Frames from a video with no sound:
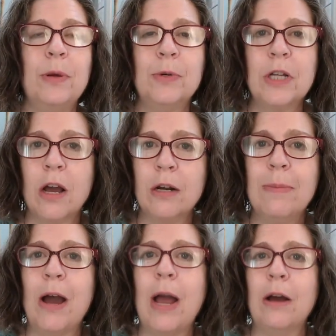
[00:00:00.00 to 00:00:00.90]
We were talking
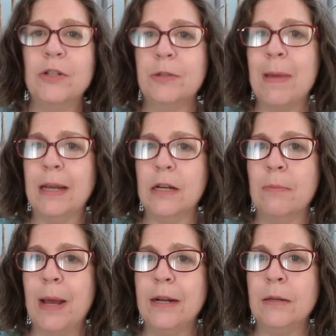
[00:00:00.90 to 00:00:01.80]
about how just making
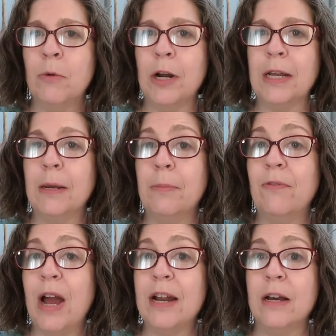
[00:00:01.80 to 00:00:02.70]
your bed in the morning can
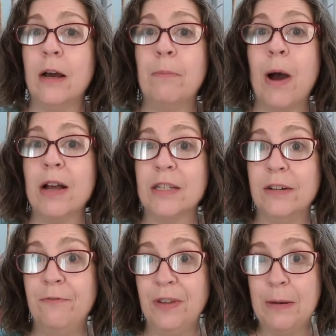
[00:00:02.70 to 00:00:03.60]
provide a
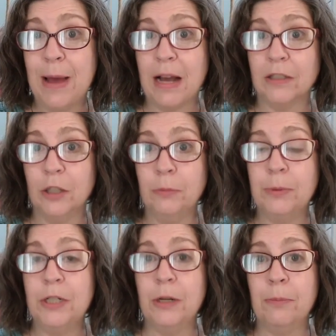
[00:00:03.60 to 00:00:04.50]
positive feedback
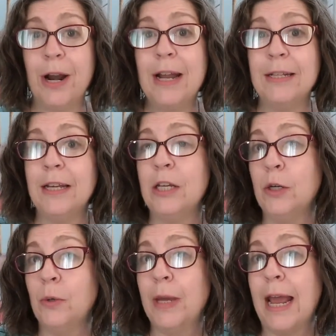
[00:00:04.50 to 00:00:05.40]
loop to your brain that
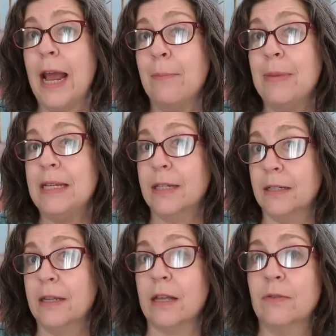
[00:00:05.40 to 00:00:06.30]
you can be
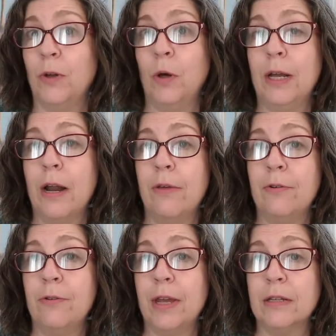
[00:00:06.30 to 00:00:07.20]
successful in
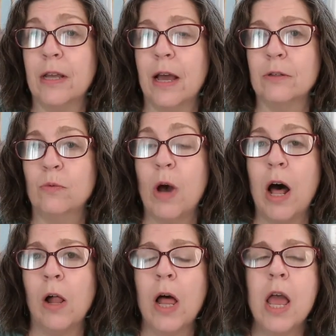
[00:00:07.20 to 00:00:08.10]
other things as
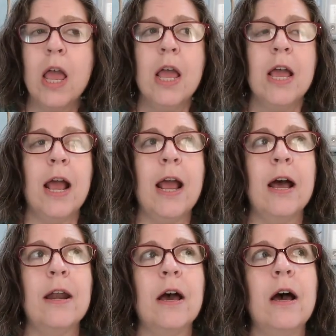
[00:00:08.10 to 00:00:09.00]
well.
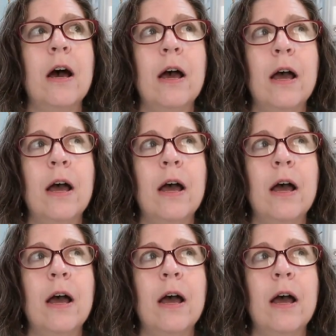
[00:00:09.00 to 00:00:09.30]
And